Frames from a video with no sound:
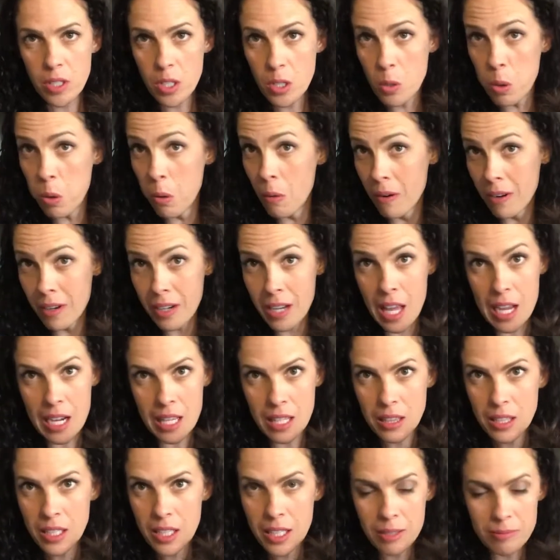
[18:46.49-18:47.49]
record
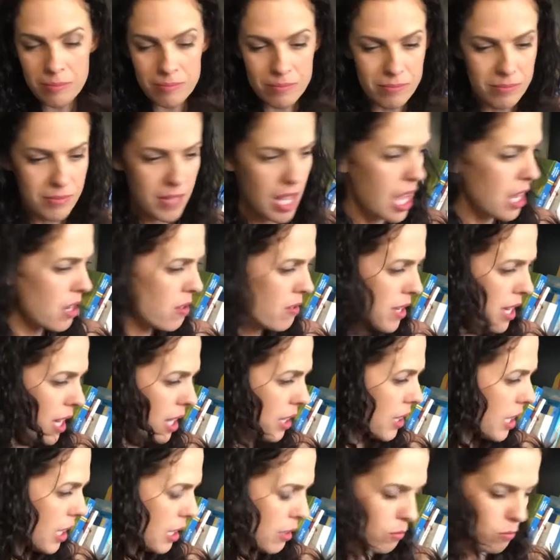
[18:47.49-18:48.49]
anything. And you
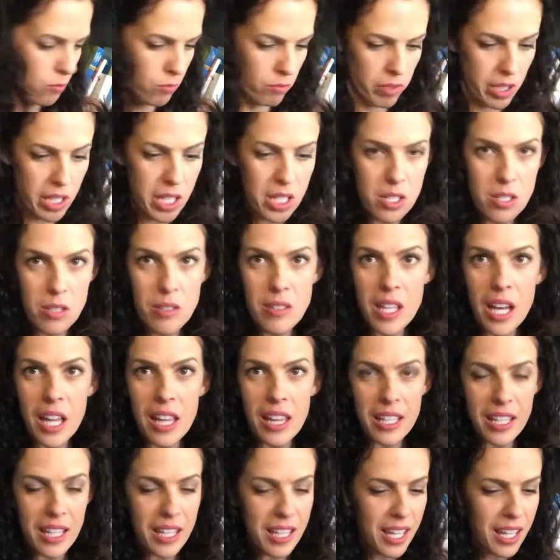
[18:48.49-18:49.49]
can't, like, redo that.
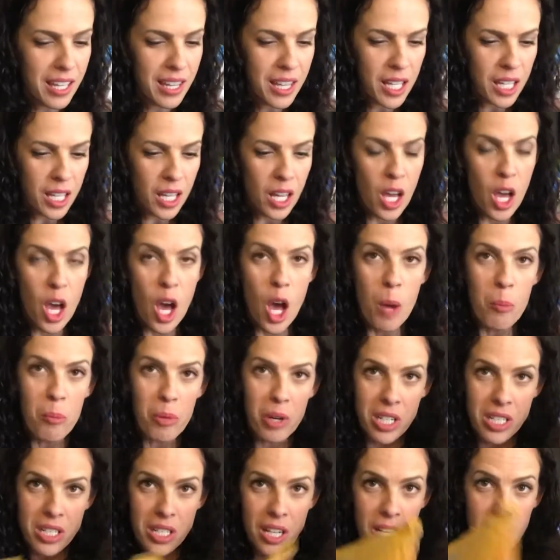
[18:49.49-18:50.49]
Like, I can't, like,
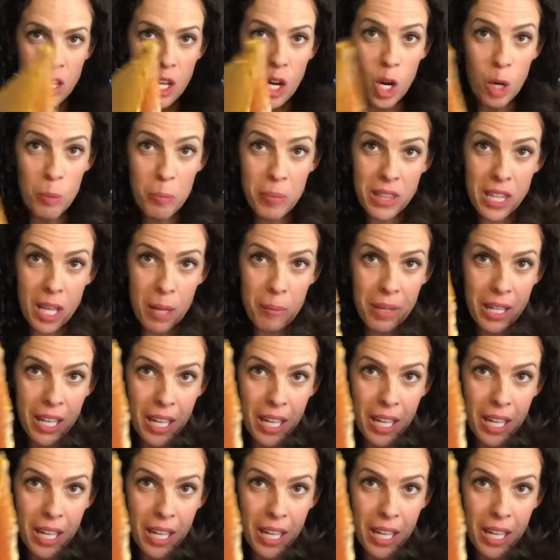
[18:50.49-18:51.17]
pretend to open them